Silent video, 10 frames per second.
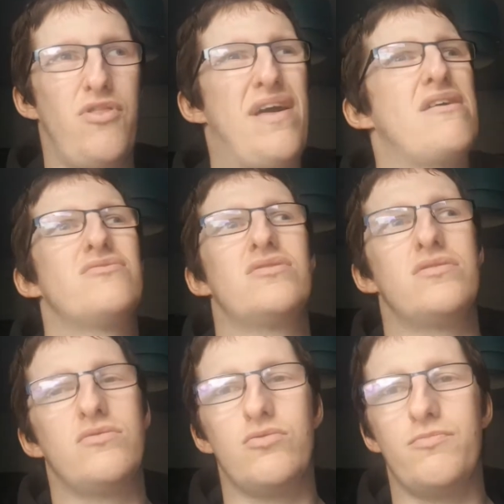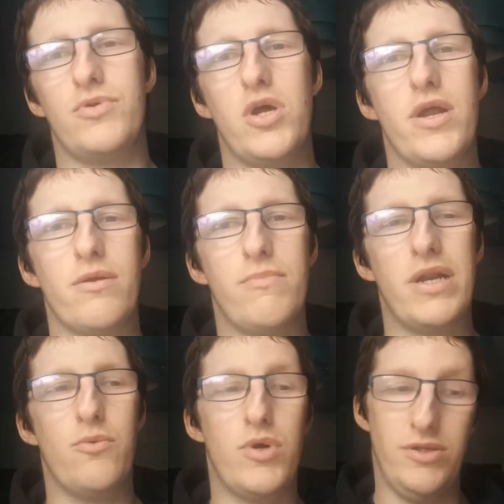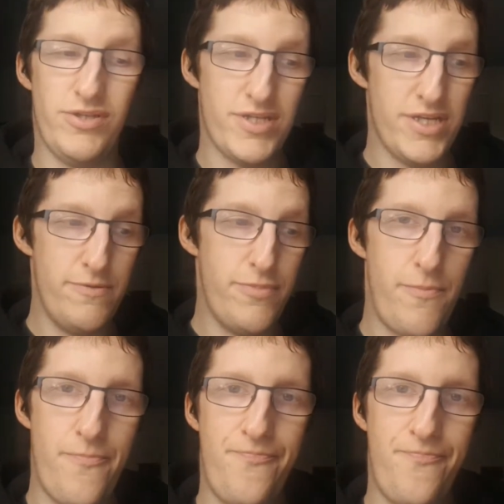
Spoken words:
money while you sleep.